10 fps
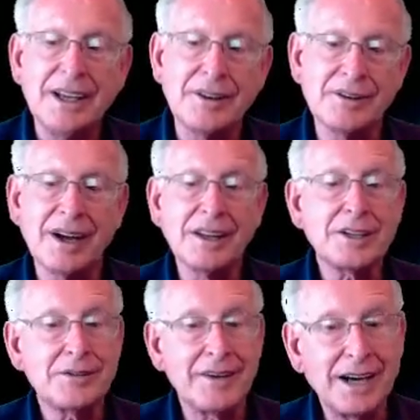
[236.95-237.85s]
their
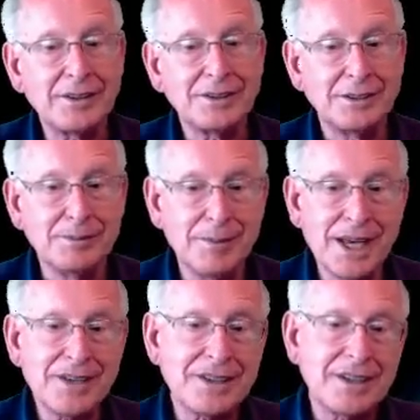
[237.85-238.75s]
knowledge of how to
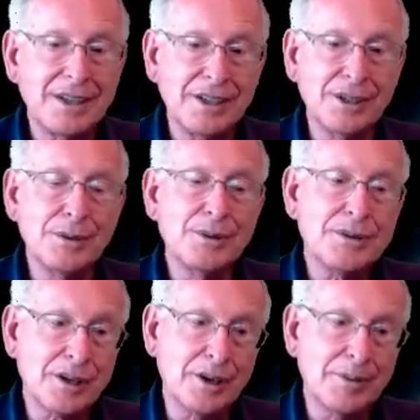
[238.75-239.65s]
best use
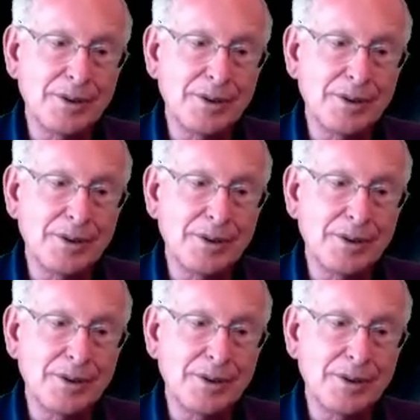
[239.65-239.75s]
a corporate